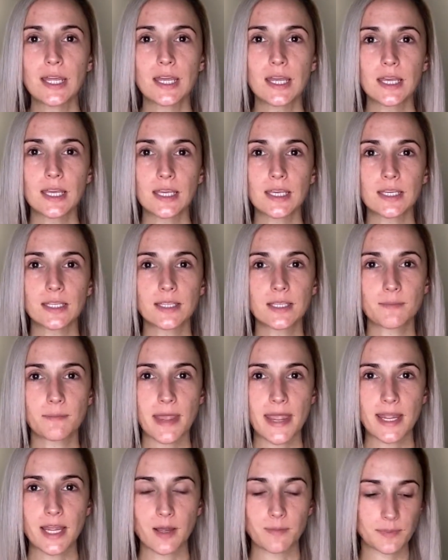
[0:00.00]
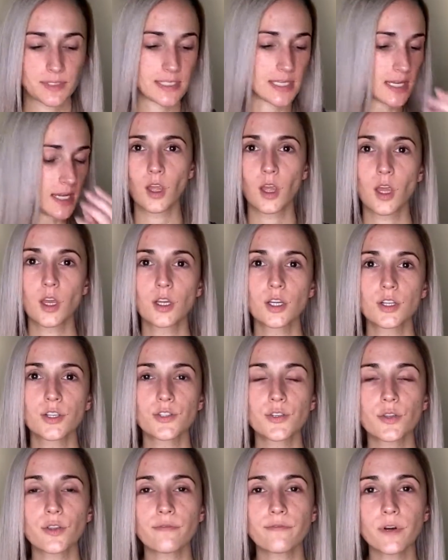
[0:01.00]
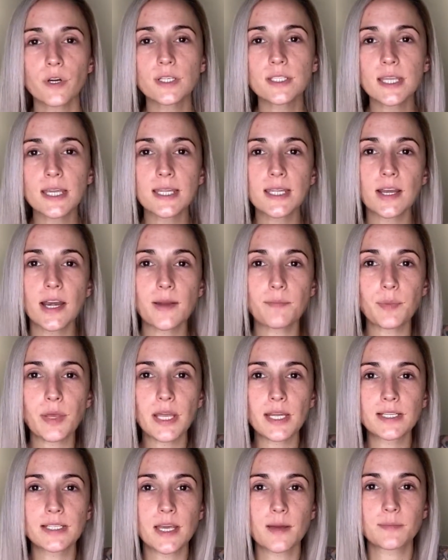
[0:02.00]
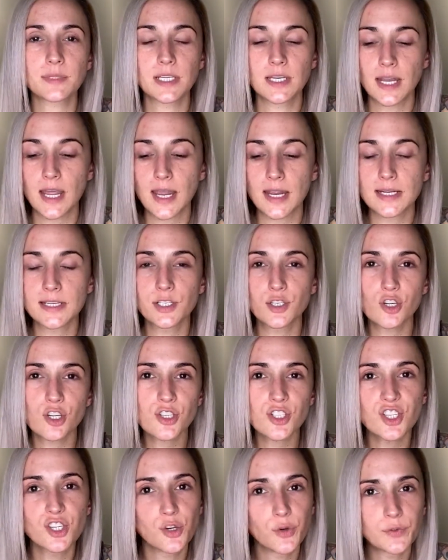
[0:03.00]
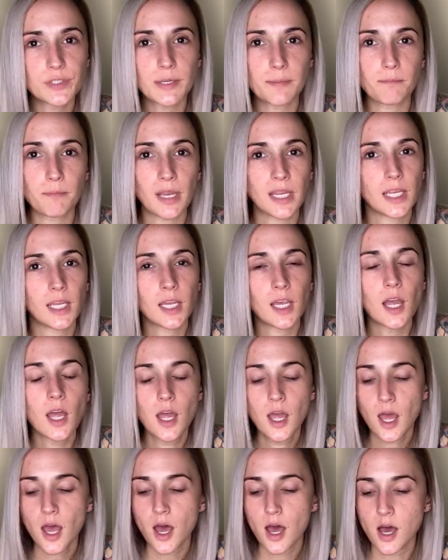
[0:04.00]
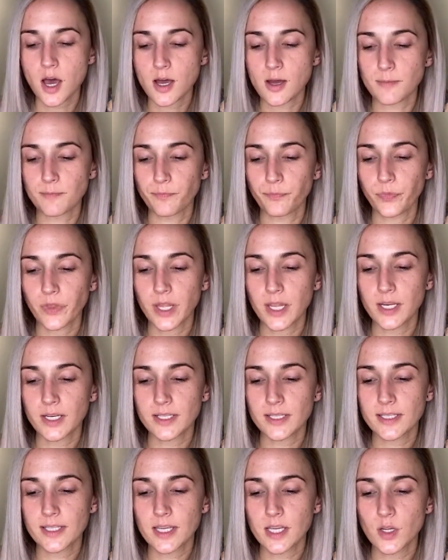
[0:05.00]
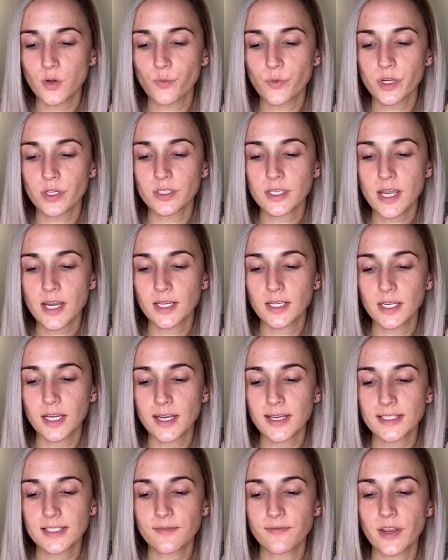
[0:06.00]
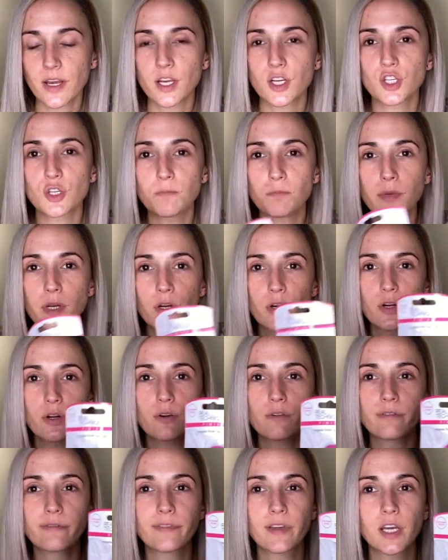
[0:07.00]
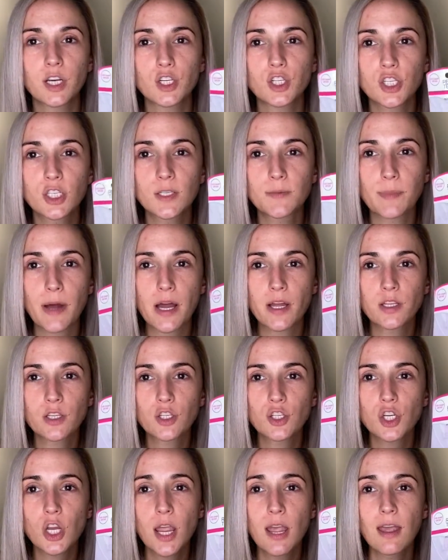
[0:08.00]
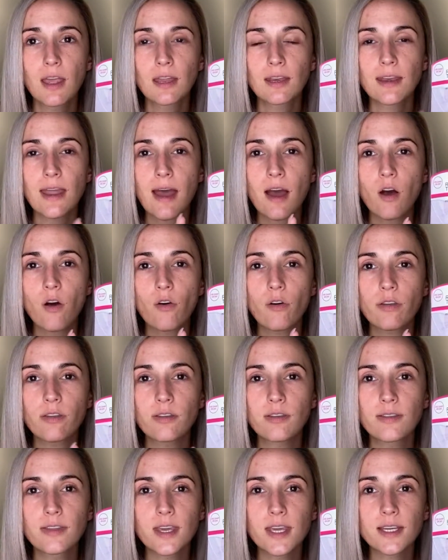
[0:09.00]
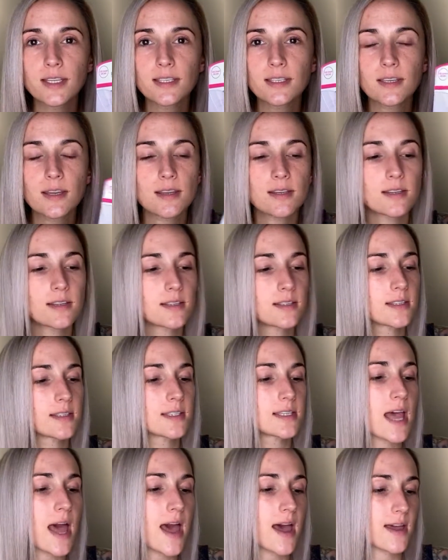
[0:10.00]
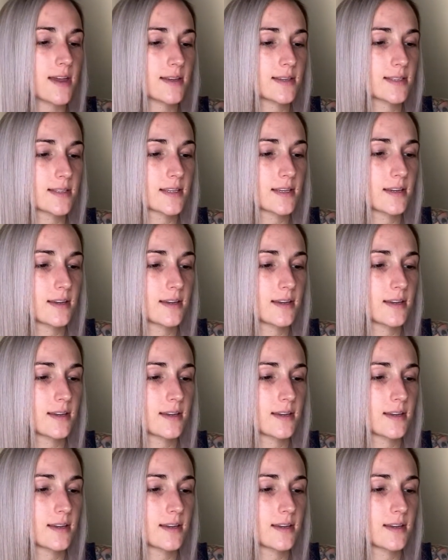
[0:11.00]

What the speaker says: in the makeup scene. So the first thing that I picked up today is just new to me. It is the Real Techniques Finish Miracle Finish Sponge. Now this says